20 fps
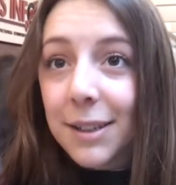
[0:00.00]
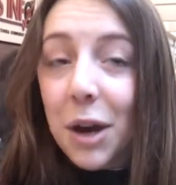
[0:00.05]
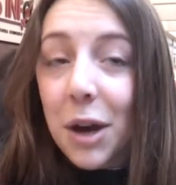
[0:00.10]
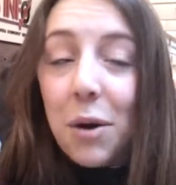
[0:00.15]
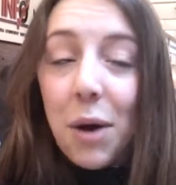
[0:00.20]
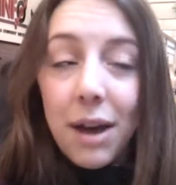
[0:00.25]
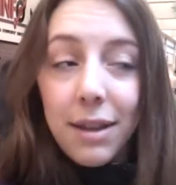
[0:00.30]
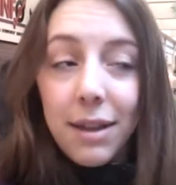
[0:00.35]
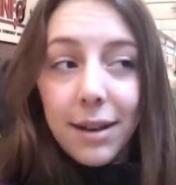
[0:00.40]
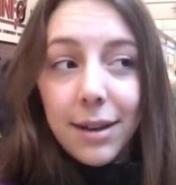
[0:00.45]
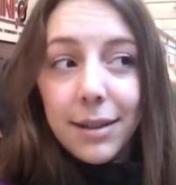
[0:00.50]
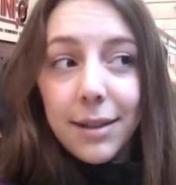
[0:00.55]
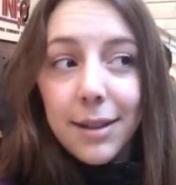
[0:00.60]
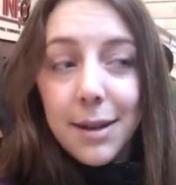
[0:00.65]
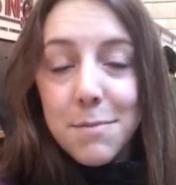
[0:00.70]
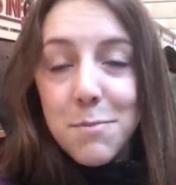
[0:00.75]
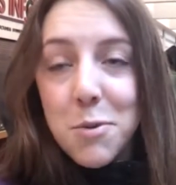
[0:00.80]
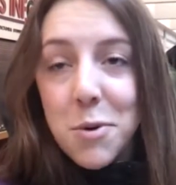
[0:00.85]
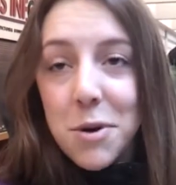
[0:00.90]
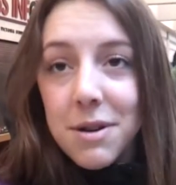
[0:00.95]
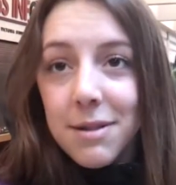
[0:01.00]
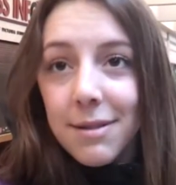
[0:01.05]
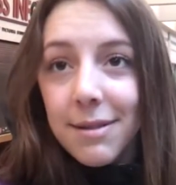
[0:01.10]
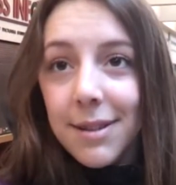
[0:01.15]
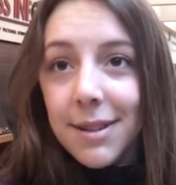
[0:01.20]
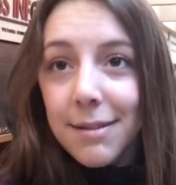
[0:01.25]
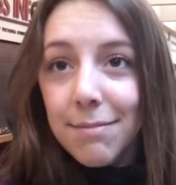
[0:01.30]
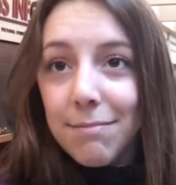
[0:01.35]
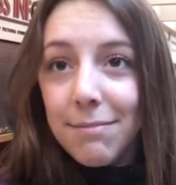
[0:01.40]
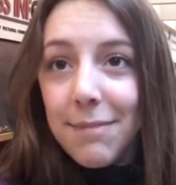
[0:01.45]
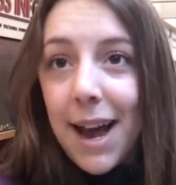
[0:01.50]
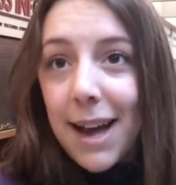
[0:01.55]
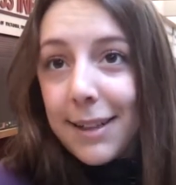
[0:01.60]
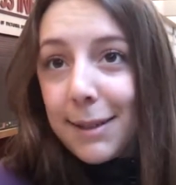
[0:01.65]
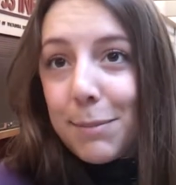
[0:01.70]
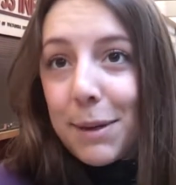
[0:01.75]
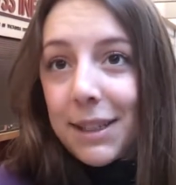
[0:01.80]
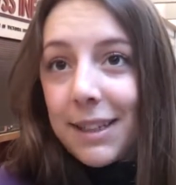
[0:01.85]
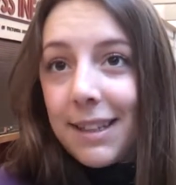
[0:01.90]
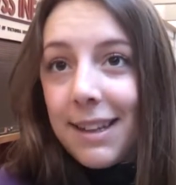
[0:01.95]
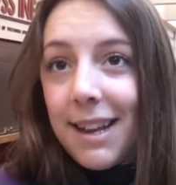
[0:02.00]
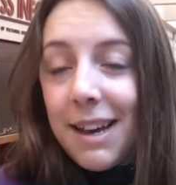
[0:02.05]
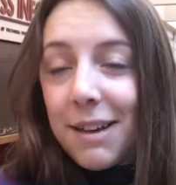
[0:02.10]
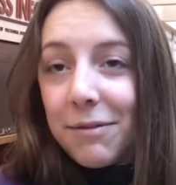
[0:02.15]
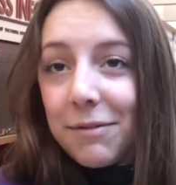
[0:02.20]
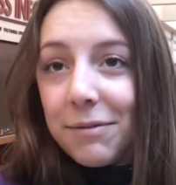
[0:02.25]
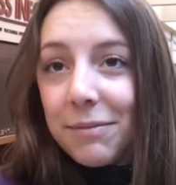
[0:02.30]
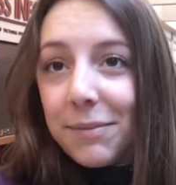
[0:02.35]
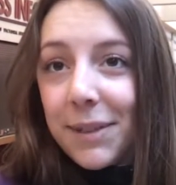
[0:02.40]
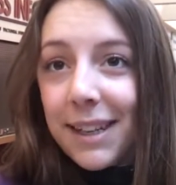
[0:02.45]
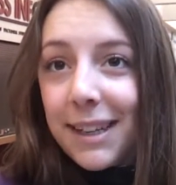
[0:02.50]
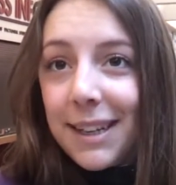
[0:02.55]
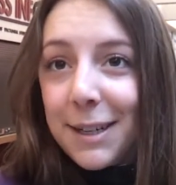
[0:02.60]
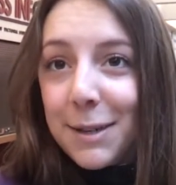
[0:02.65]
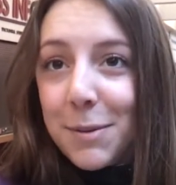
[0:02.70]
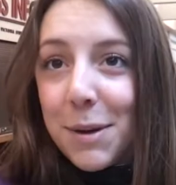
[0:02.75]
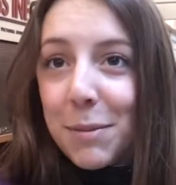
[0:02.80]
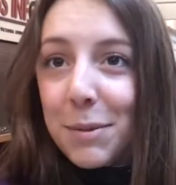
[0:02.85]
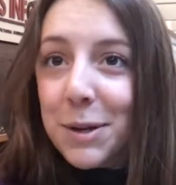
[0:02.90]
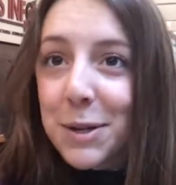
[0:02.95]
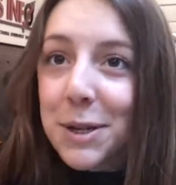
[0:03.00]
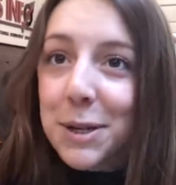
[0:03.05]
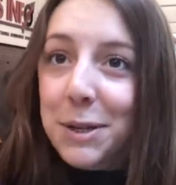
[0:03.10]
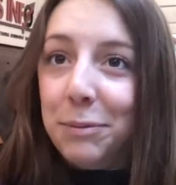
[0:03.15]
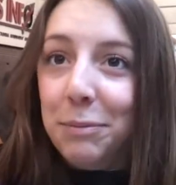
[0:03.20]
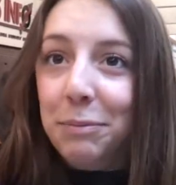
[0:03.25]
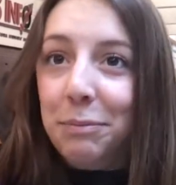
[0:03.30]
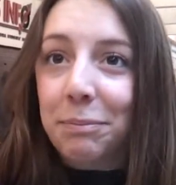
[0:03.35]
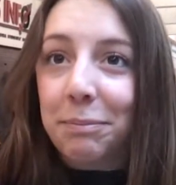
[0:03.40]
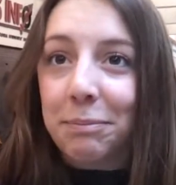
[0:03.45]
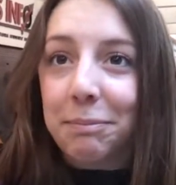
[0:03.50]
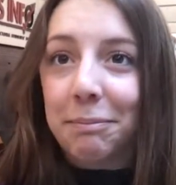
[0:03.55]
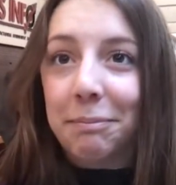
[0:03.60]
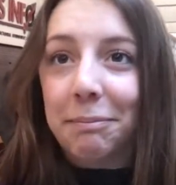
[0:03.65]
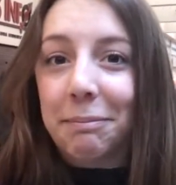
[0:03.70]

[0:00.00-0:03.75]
So I think it's an important aspect in life that you need to be able to do.